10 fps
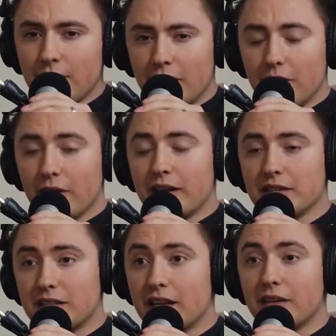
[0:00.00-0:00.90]
you know, like
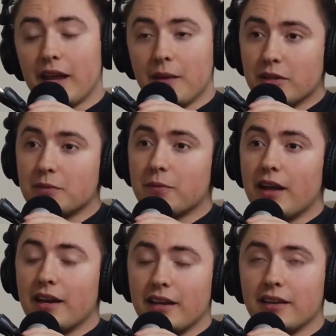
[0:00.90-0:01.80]
you said, 8 months
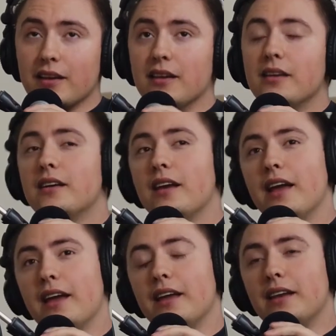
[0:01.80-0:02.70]
planning,
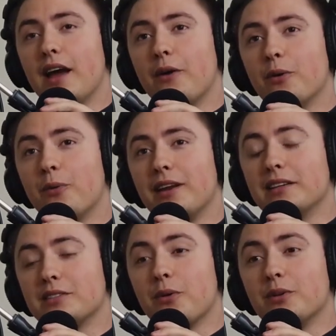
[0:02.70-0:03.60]
and now our wedding
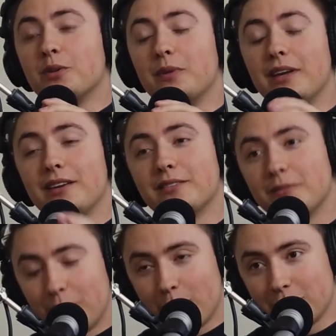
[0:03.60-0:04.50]
is going to be
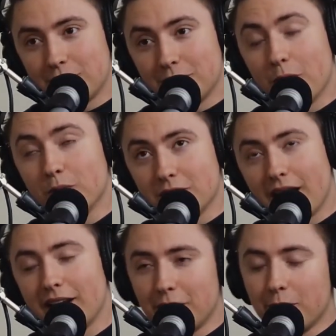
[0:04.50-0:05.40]
most
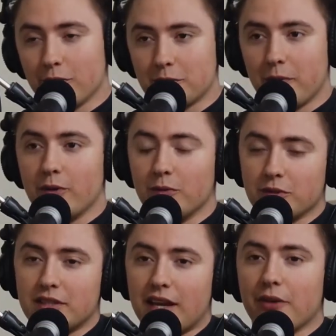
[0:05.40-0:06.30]
likely postponed.
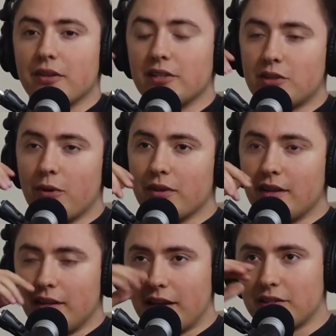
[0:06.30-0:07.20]
We'll see how things go
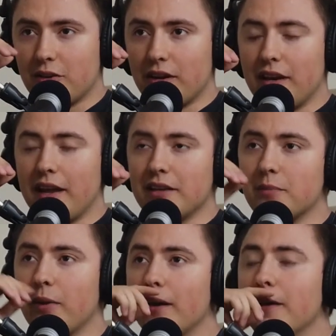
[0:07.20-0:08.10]
within the next 30 days.
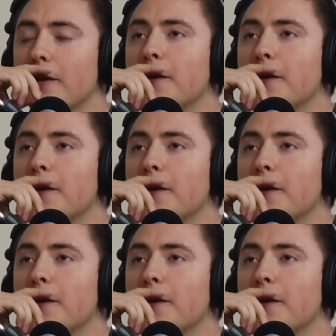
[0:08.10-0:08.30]
But